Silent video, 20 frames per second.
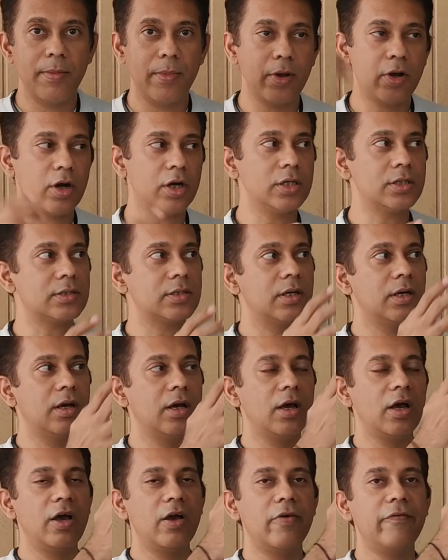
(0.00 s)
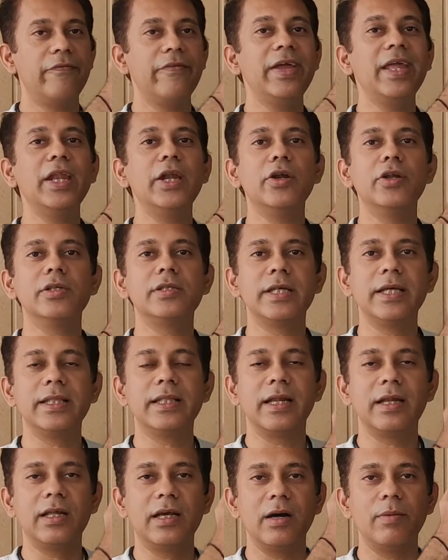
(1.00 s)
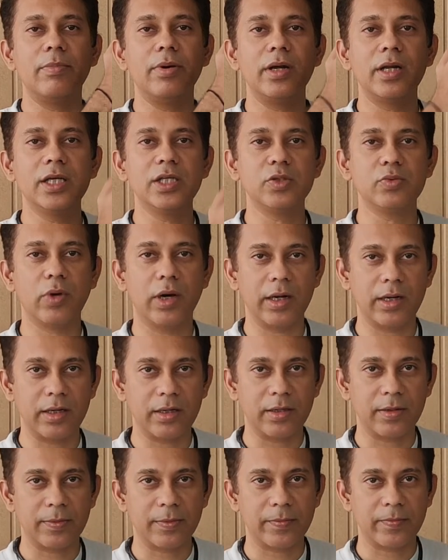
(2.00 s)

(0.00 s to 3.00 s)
because we need to see that gubber is one.